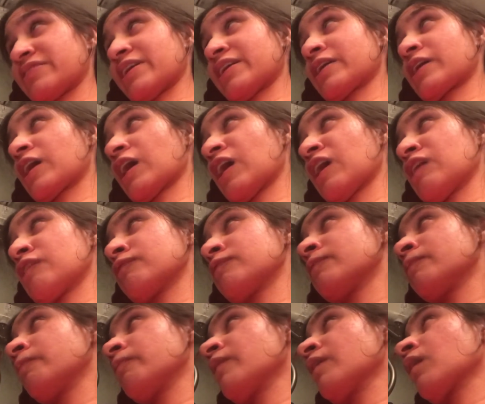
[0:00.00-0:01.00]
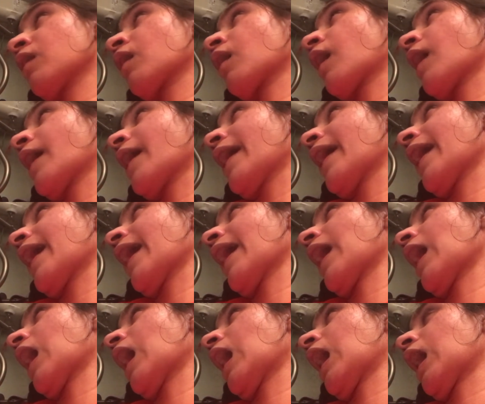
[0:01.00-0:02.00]
curve,
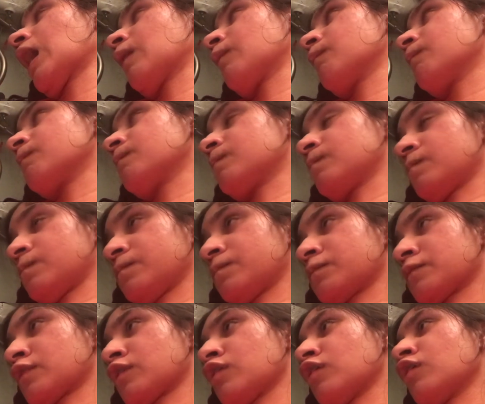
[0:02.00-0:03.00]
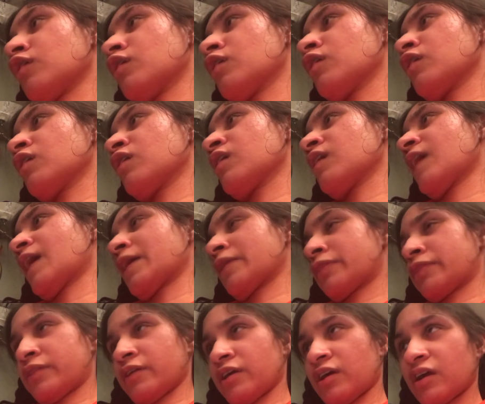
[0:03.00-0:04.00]
or,
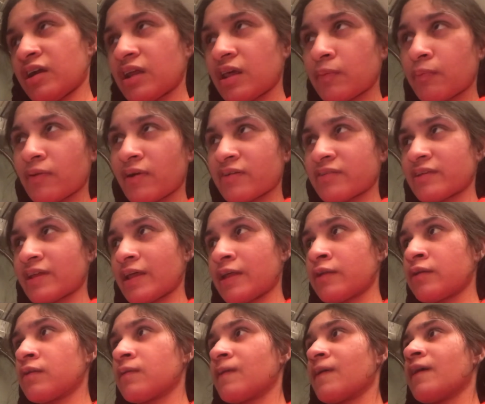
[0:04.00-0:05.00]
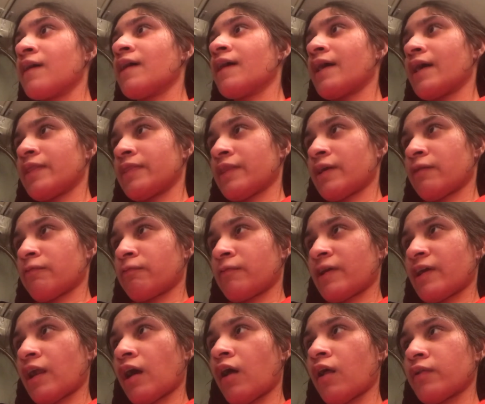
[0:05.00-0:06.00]
like, 30%, and then
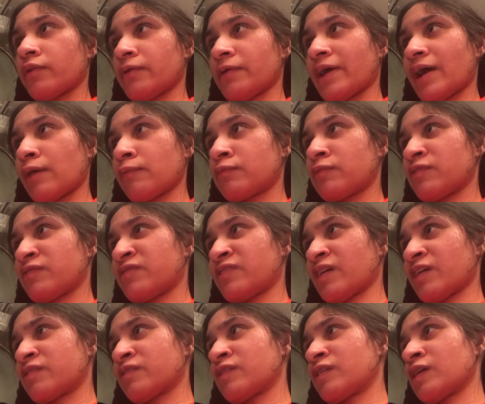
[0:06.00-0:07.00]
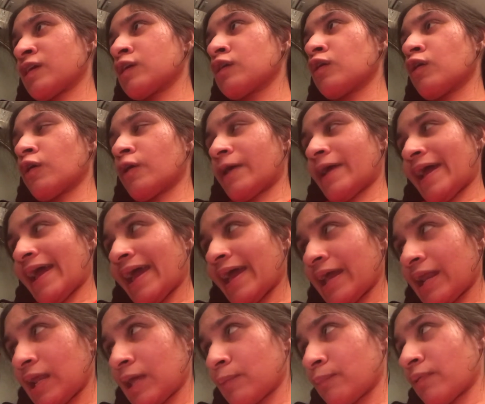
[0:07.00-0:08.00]
went all the way up to 60 or
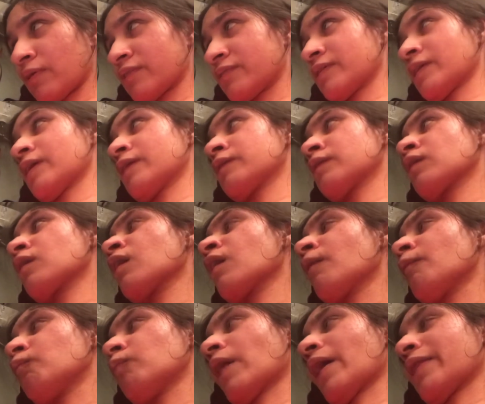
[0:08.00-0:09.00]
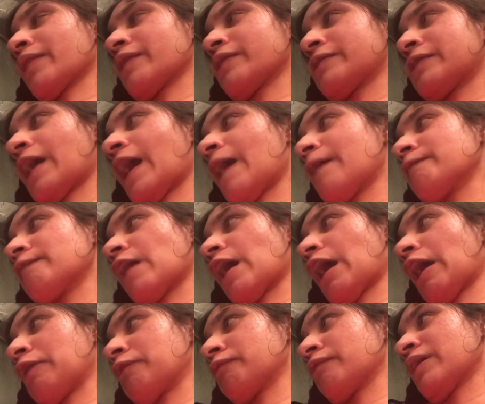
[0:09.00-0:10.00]
80% by the time
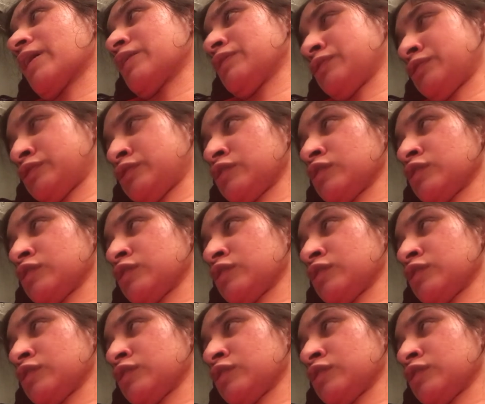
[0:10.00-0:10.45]
I went